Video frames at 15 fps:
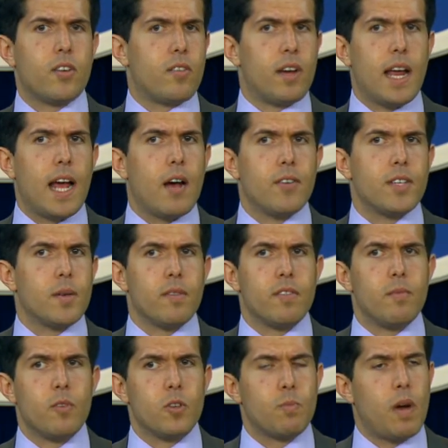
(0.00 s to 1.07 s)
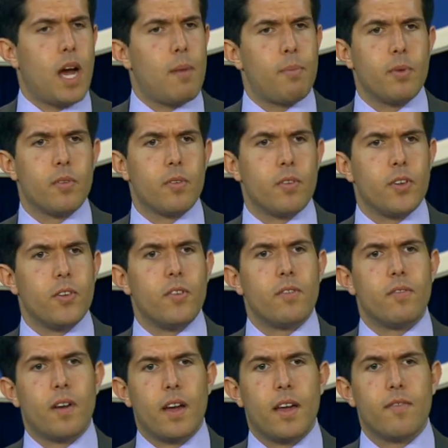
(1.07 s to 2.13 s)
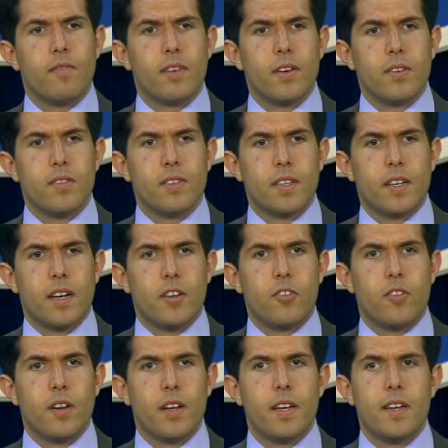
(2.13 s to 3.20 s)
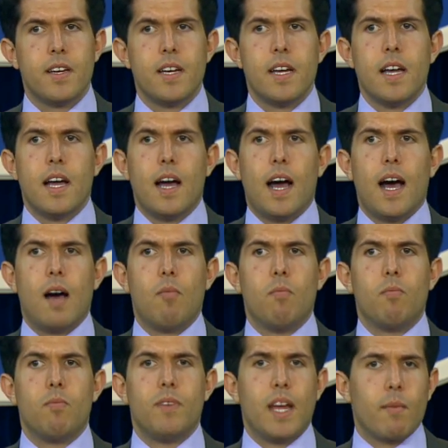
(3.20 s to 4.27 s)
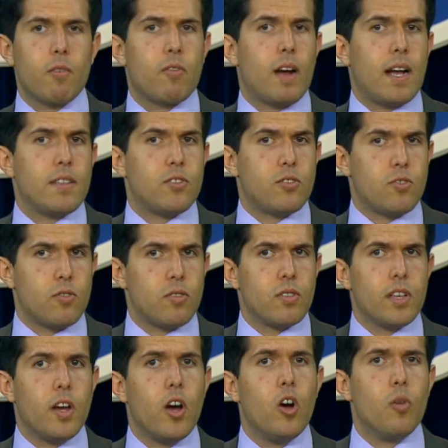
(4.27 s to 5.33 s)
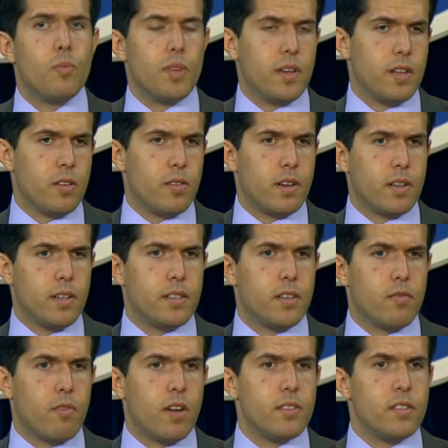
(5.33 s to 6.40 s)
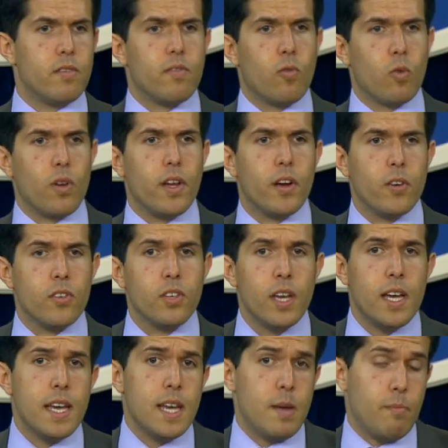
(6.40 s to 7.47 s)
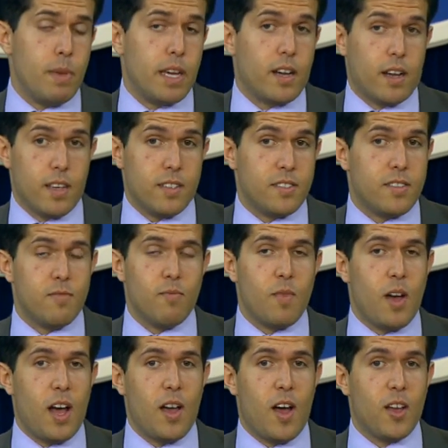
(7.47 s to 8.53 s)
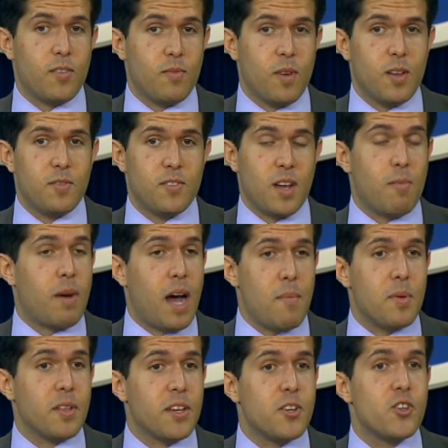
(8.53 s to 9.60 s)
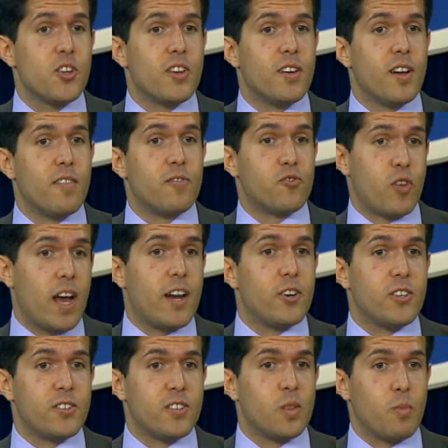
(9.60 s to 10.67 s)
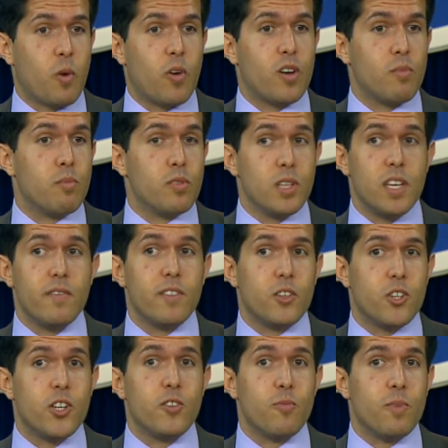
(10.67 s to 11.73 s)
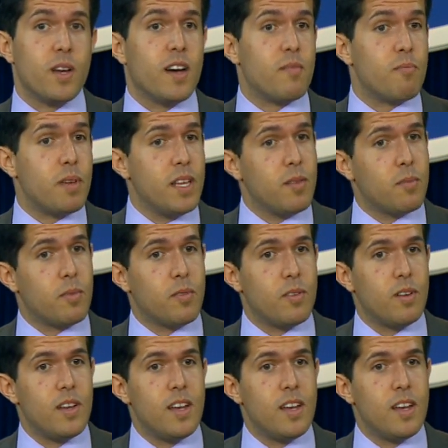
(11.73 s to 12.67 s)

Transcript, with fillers: are now some of the most popular and unifying figures in the country. Democrats certainly hope that Hillary Clinton runs in 4 years because some population of strategists in the party believe that she would be unbeatable.